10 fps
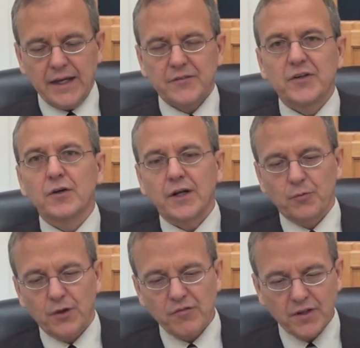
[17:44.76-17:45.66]
And if you look
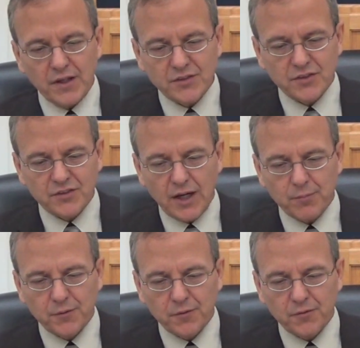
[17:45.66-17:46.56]
at Revelation
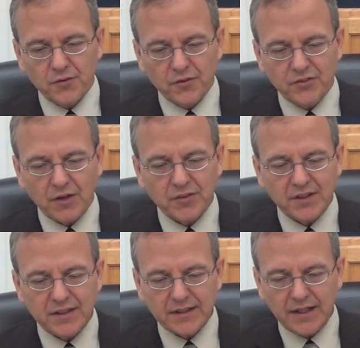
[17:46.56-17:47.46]
chapter
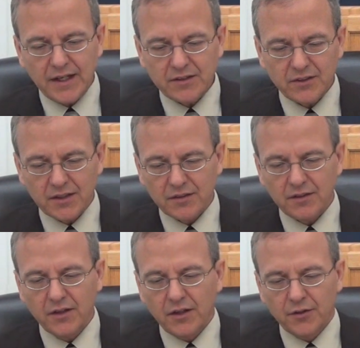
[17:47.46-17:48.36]
17 and
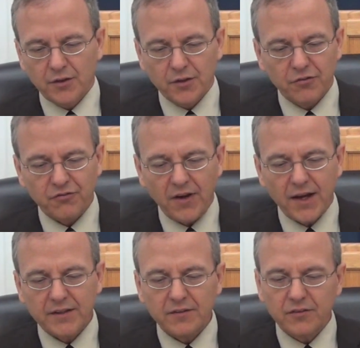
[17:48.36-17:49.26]
18, you're going to
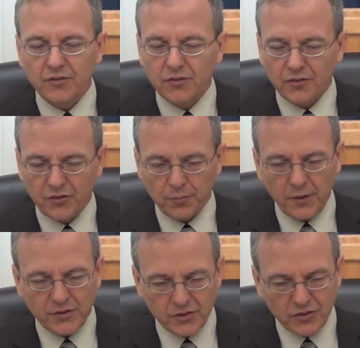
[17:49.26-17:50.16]
find
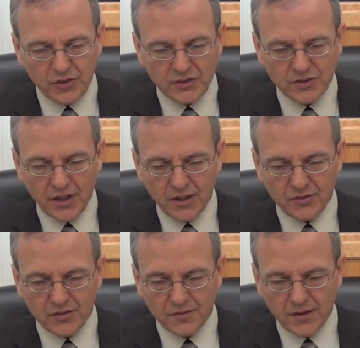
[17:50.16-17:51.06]
expressions such
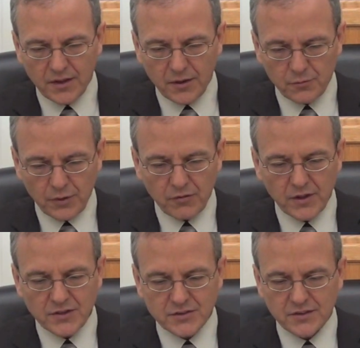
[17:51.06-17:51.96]
as
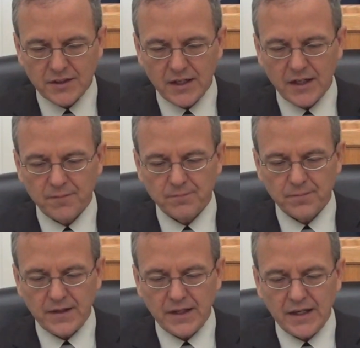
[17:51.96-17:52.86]
Revelation
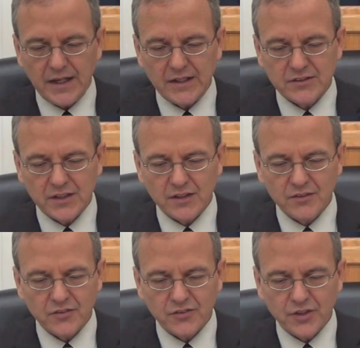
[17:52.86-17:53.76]

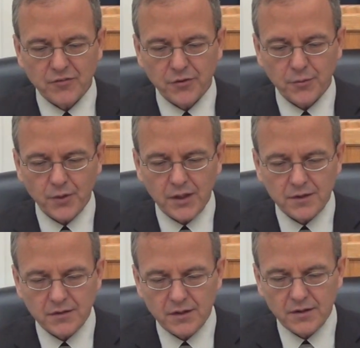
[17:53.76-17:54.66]
18, 7 through
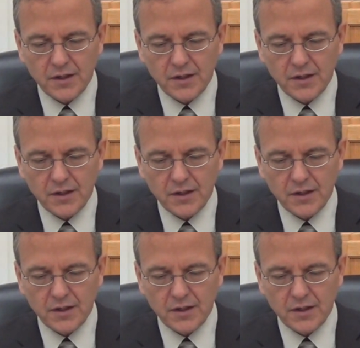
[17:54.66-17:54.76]
8.